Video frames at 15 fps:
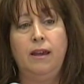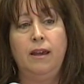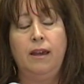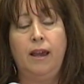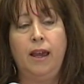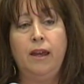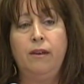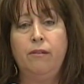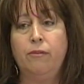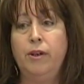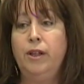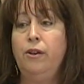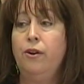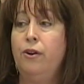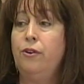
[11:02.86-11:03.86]
and
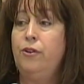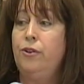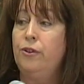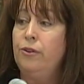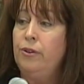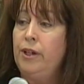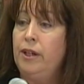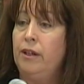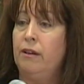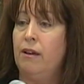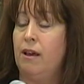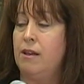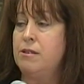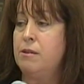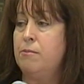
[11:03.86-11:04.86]
really her duty
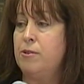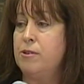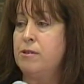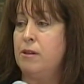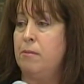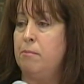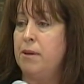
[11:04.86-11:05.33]
as a Muslim,